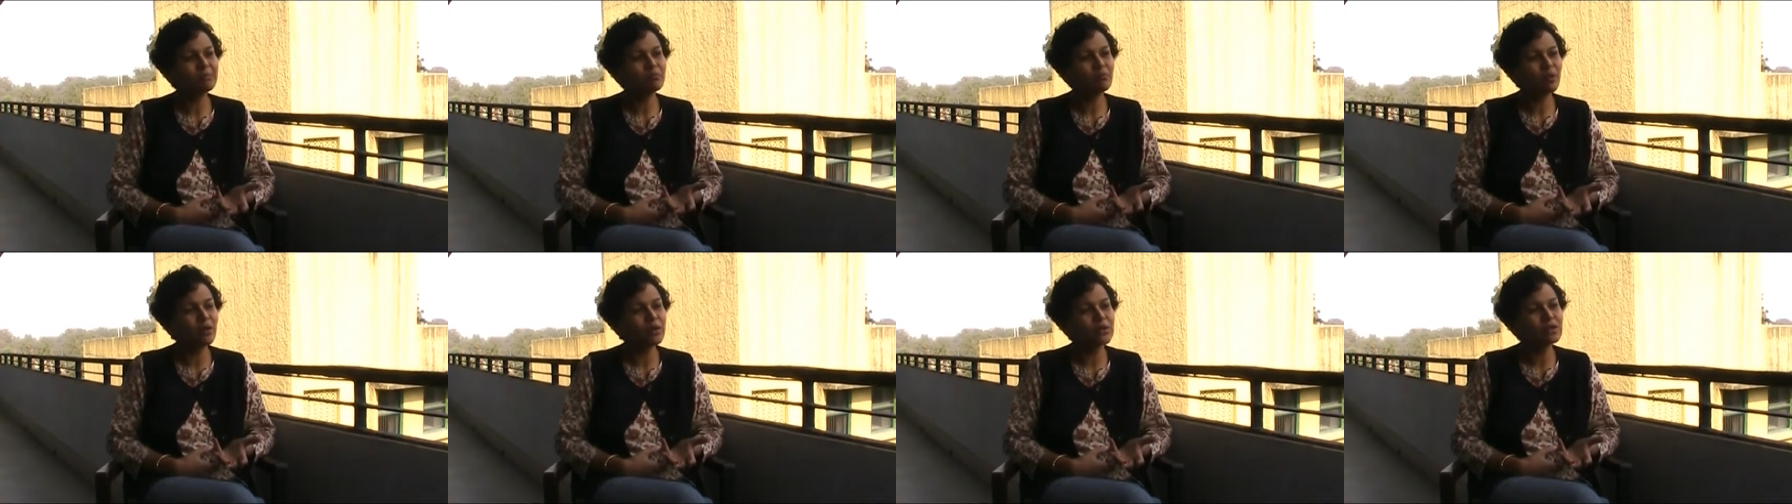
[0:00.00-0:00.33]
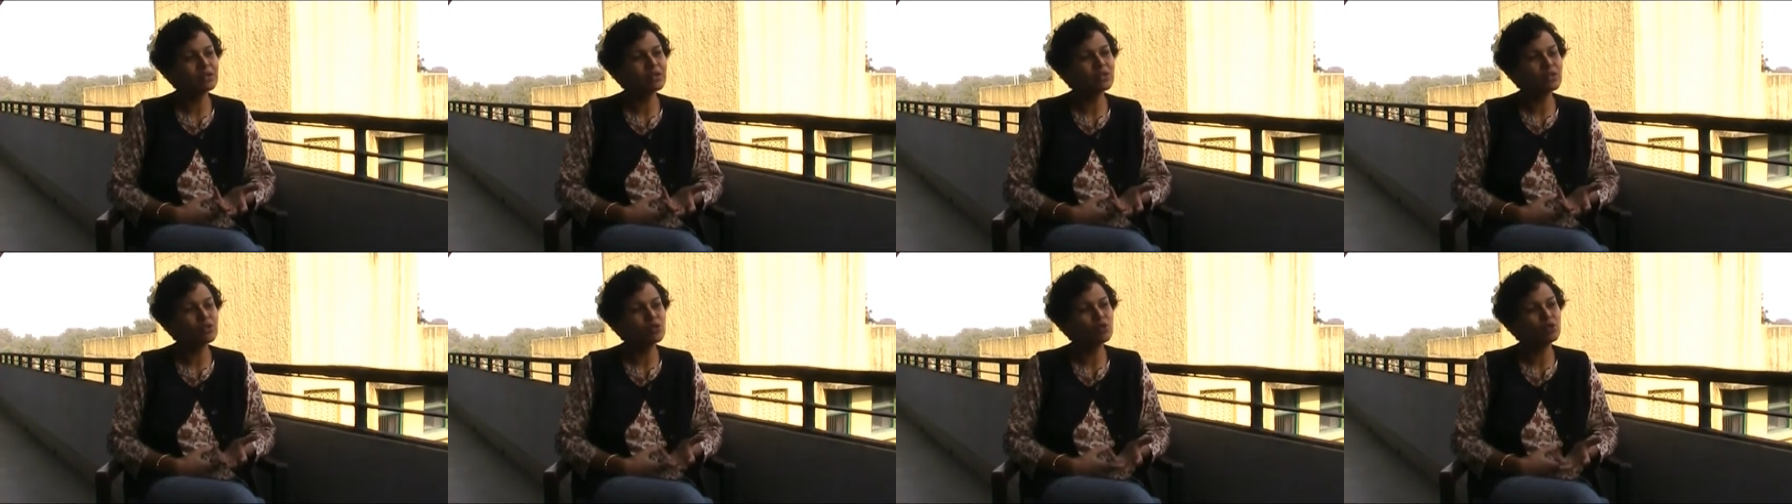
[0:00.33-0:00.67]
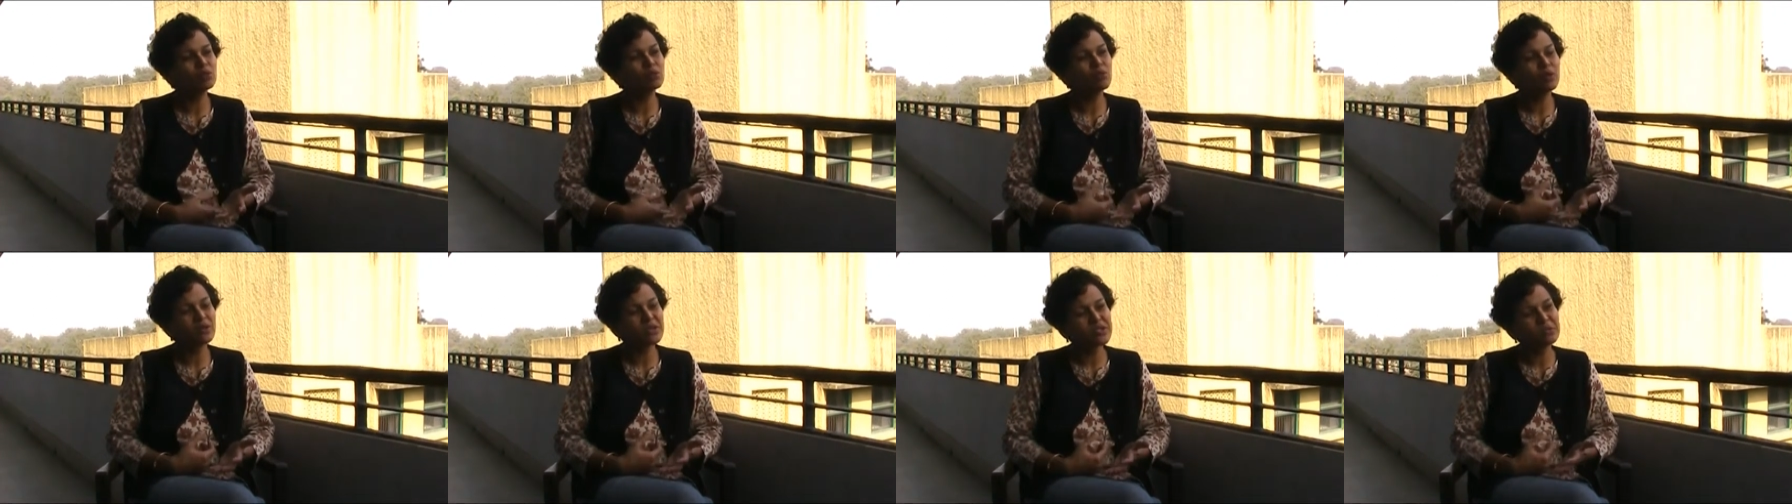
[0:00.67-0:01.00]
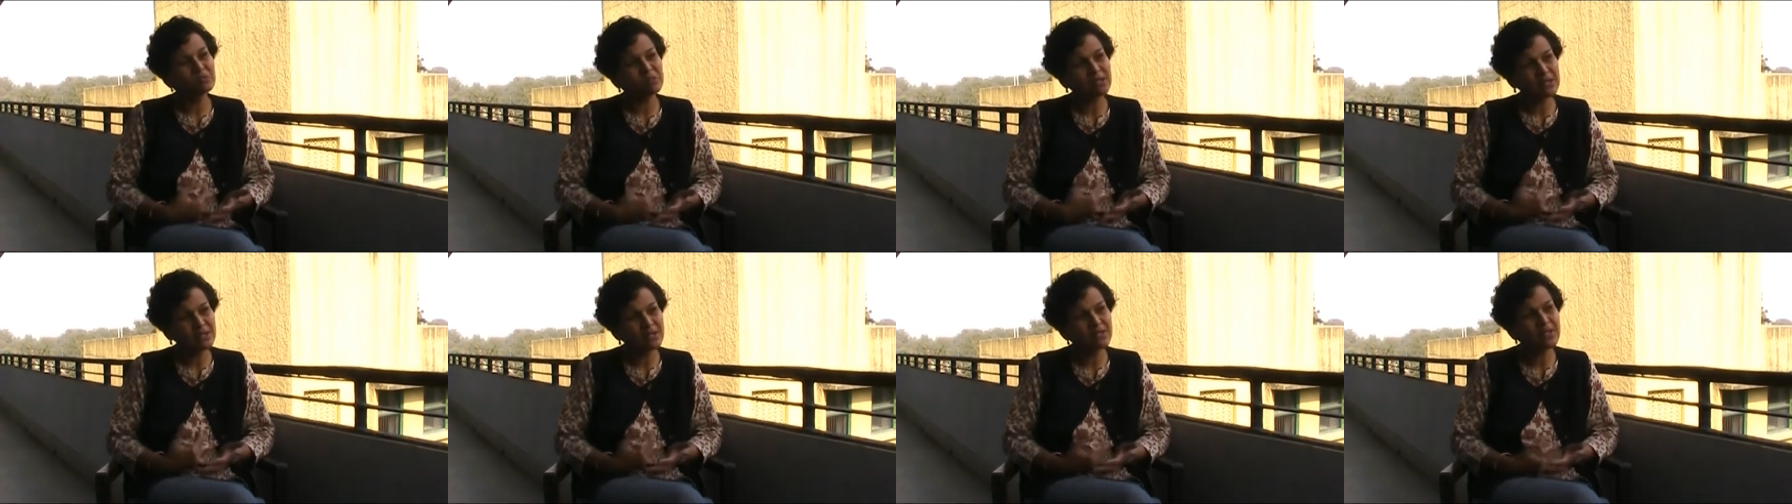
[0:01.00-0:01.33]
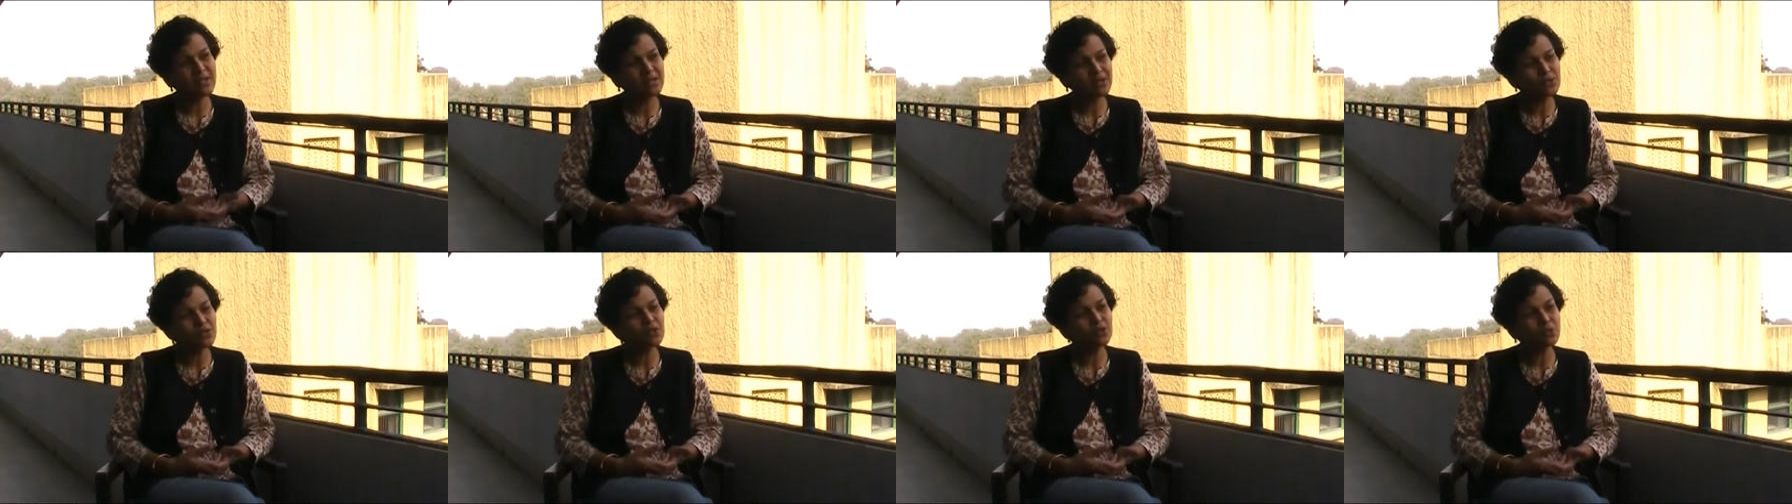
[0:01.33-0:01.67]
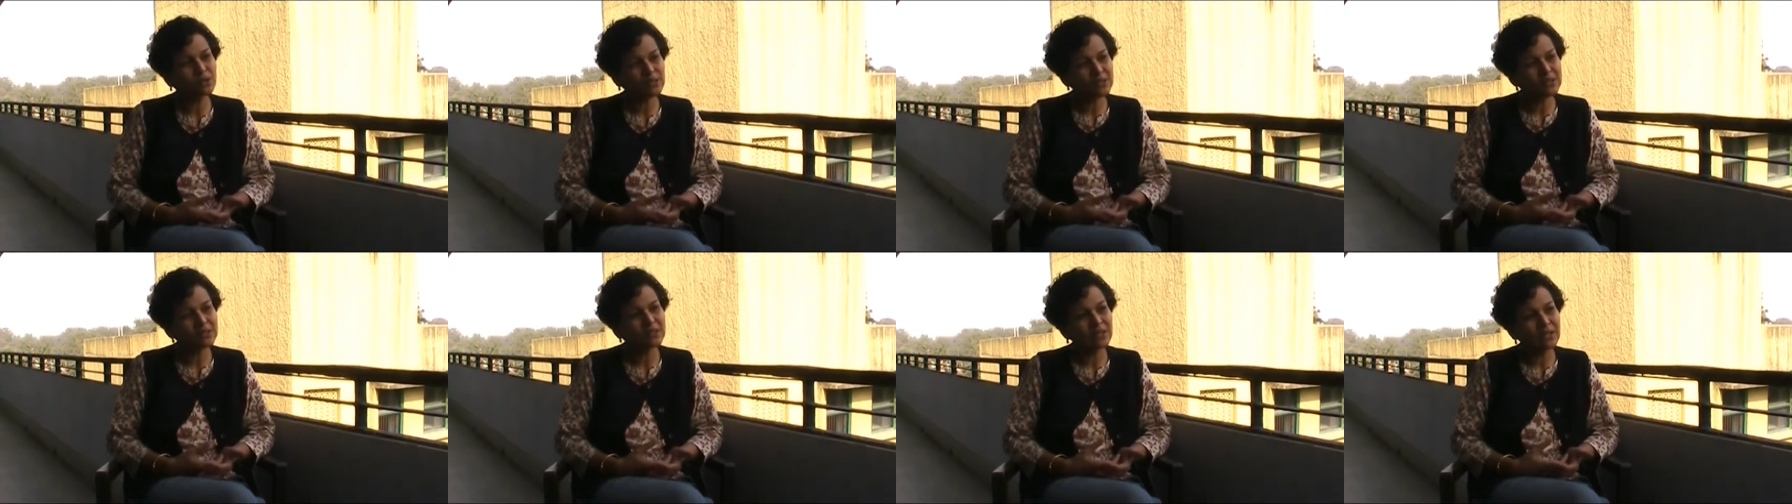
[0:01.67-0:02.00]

point to what is being done to her.